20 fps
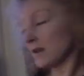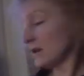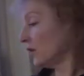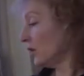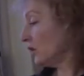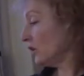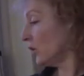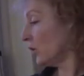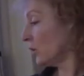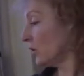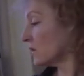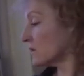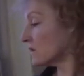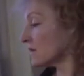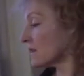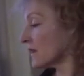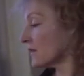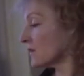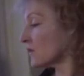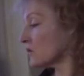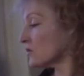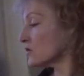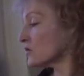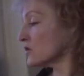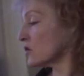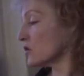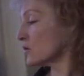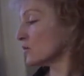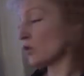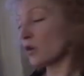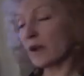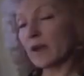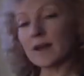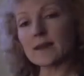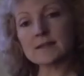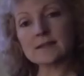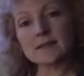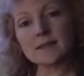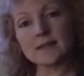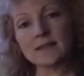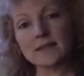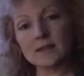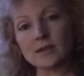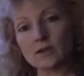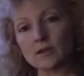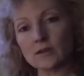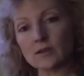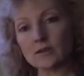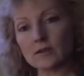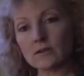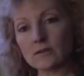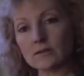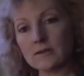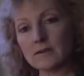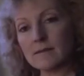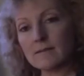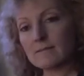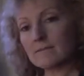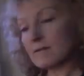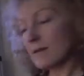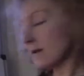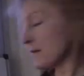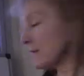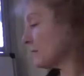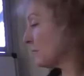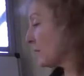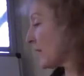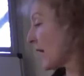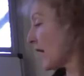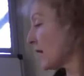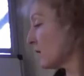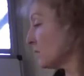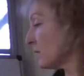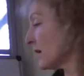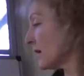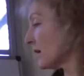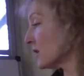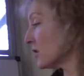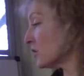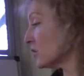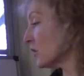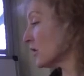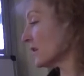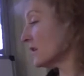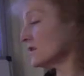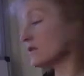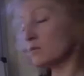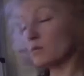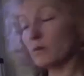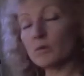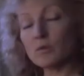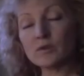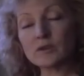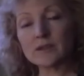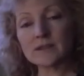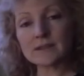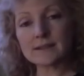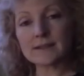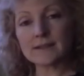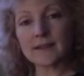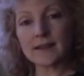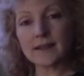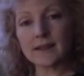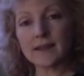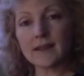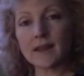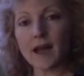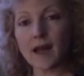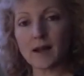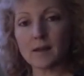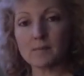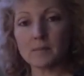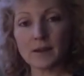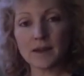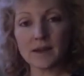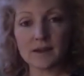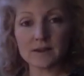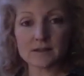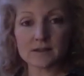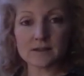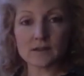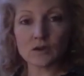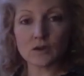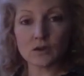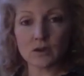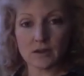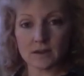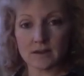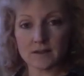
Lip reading: Notice that there's no more S here, right? I bake cookies. We wouldn't say I bakes cookies.